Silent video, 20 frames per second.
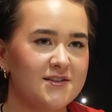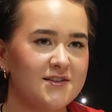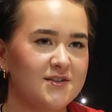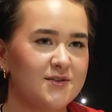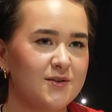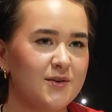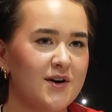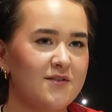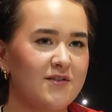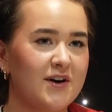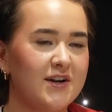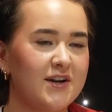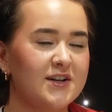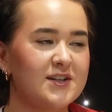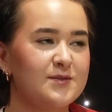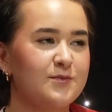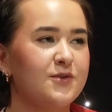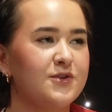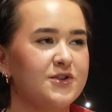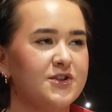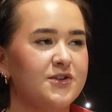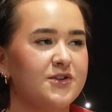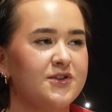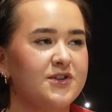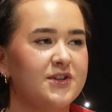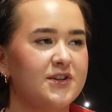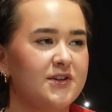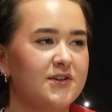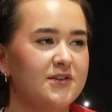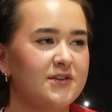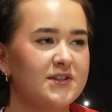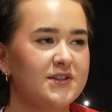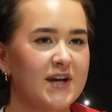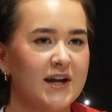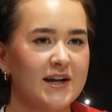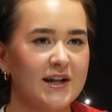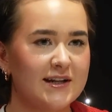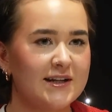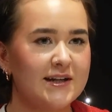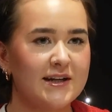So I've had exposure to
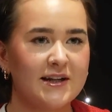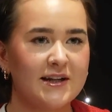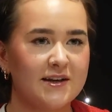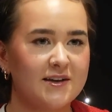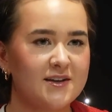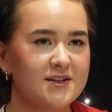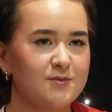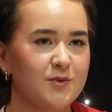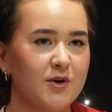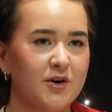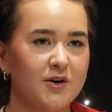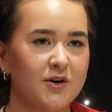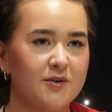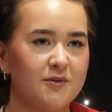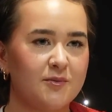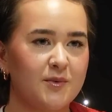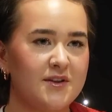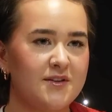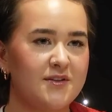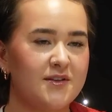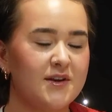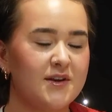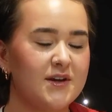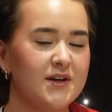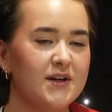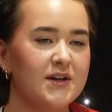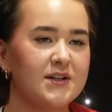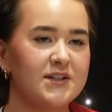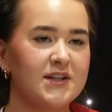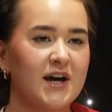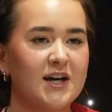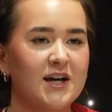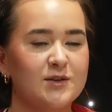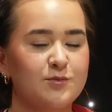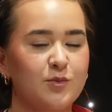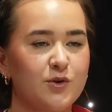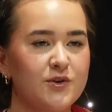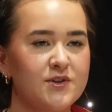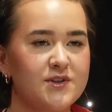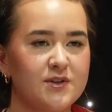data analytics, working with
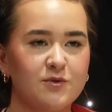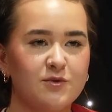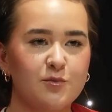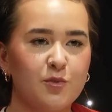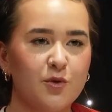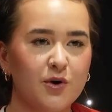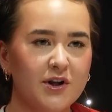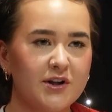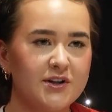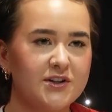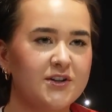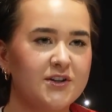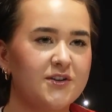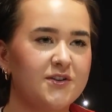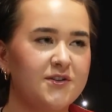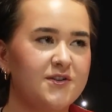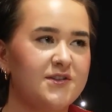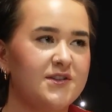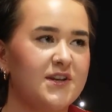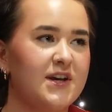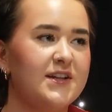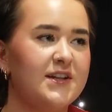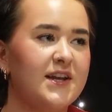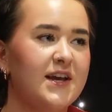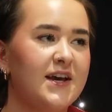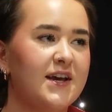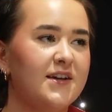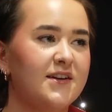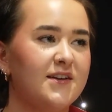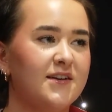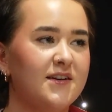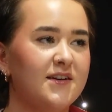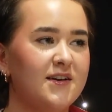dashboards and reporting tools. And then